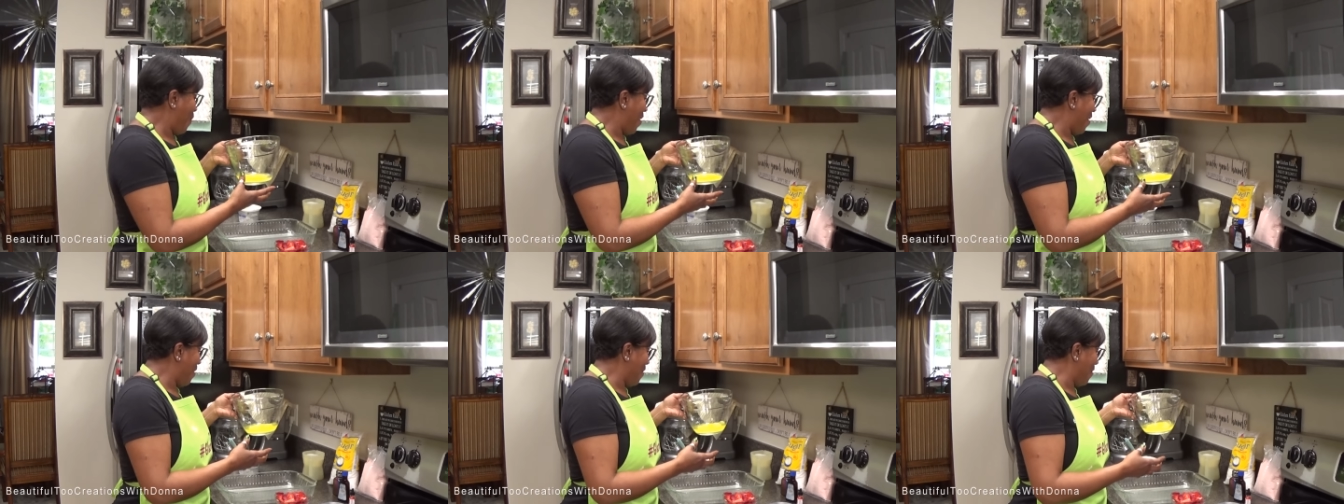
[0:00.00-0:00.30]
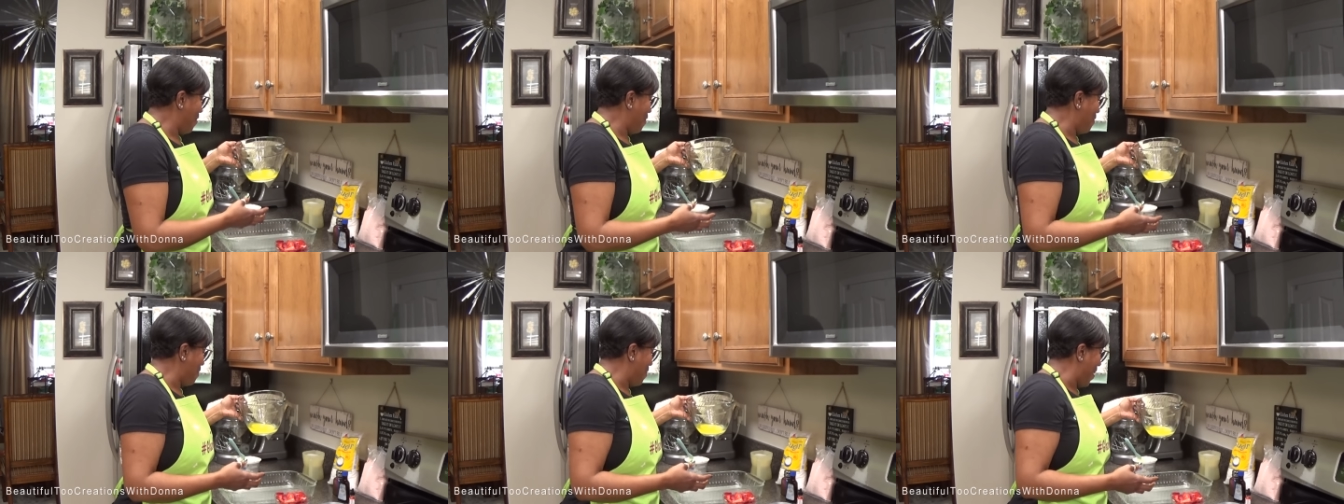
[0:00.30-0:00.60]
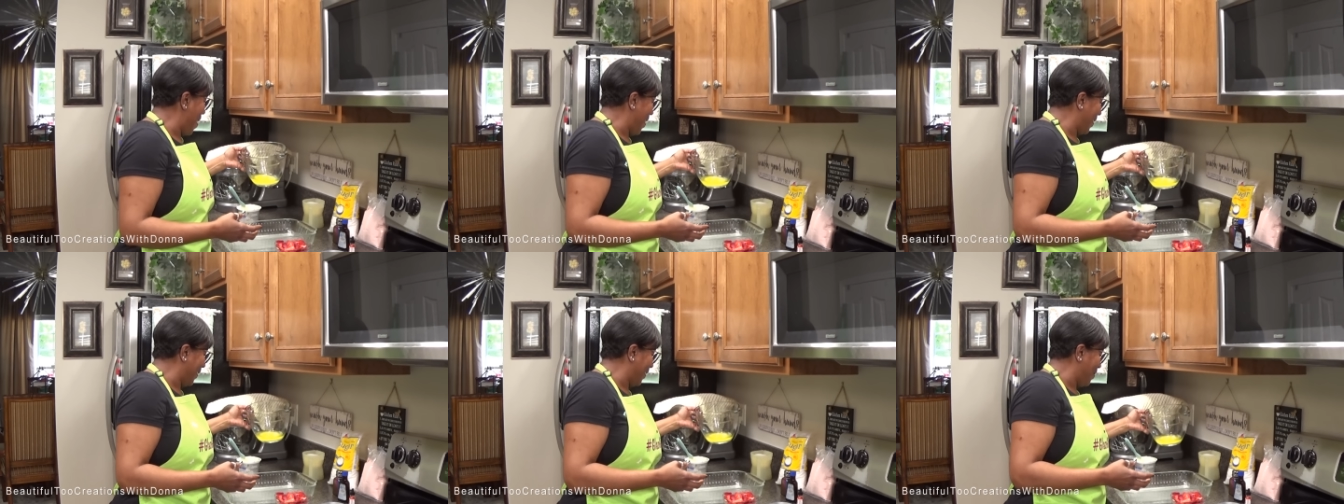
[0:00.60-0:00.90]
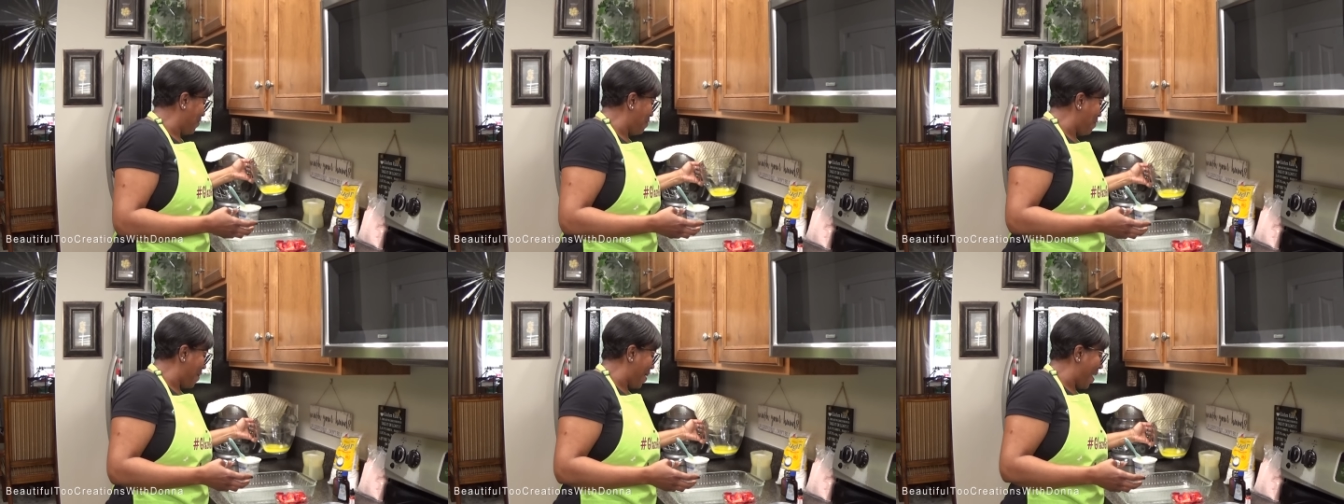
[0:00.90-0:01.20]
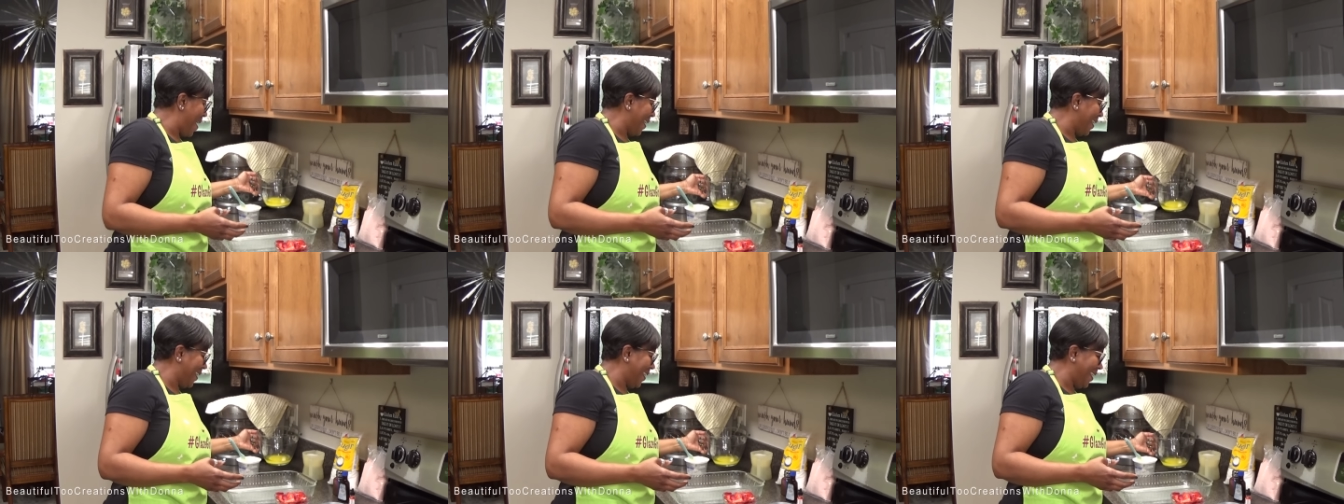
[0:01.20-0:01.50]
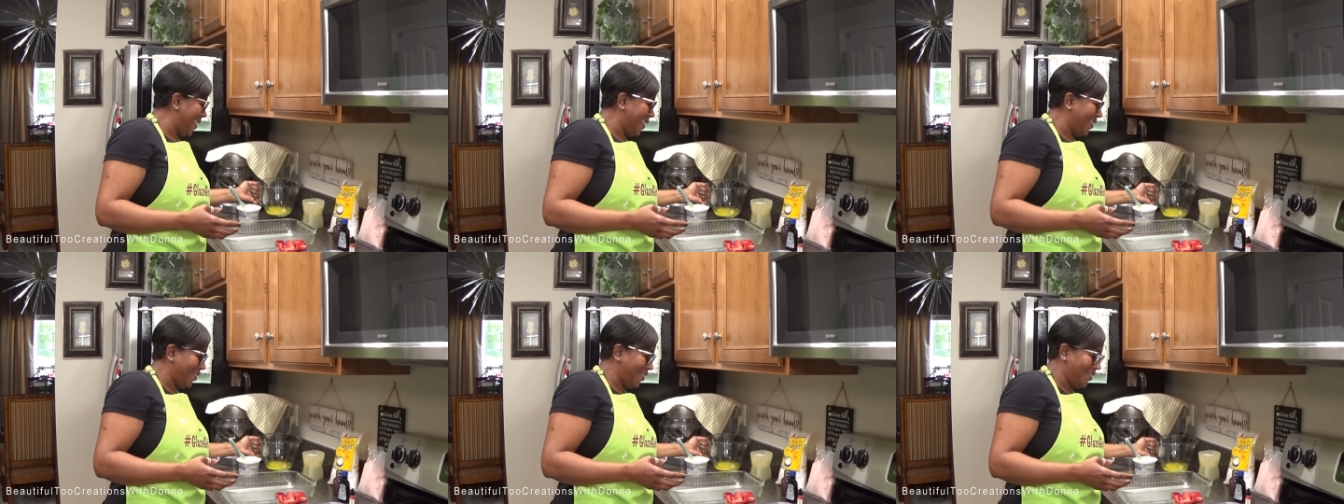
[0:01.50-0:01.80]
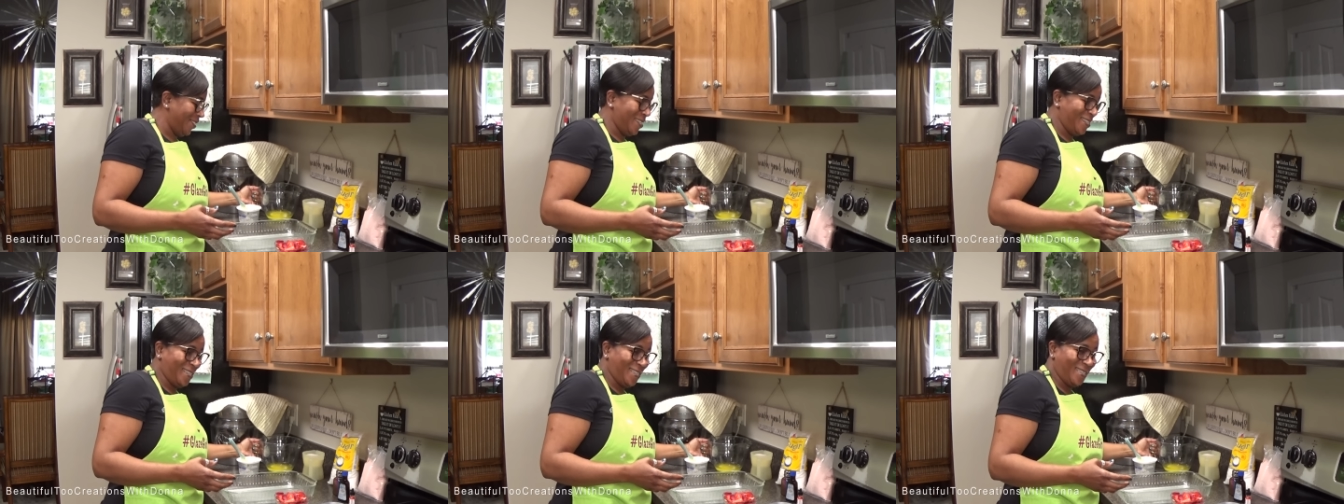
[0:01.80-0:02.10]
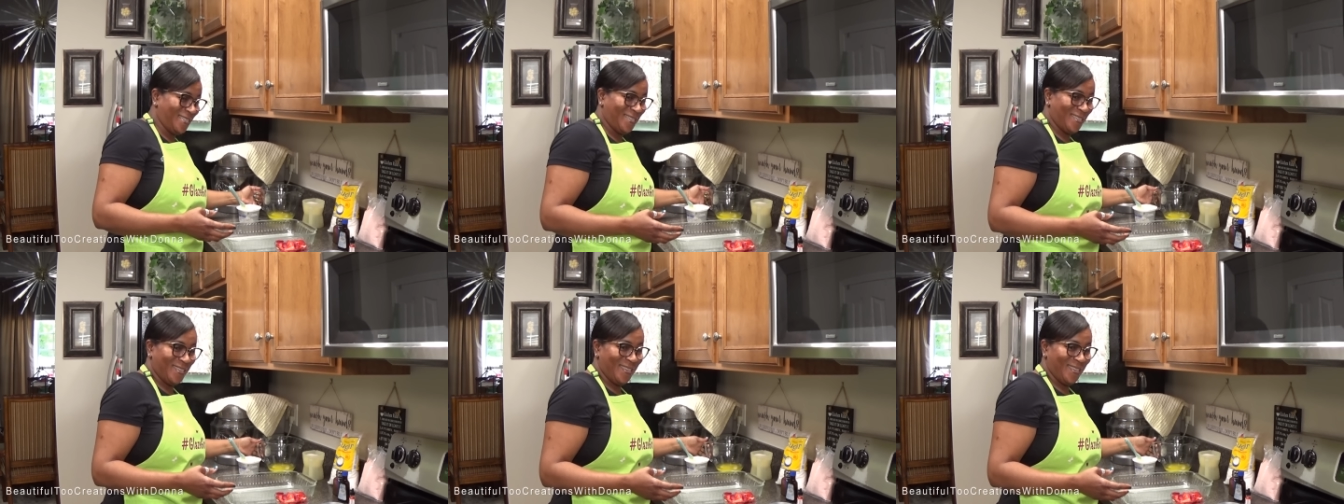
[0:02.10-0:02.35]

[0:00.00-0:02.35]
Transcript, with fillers: welcome back to my kitchen.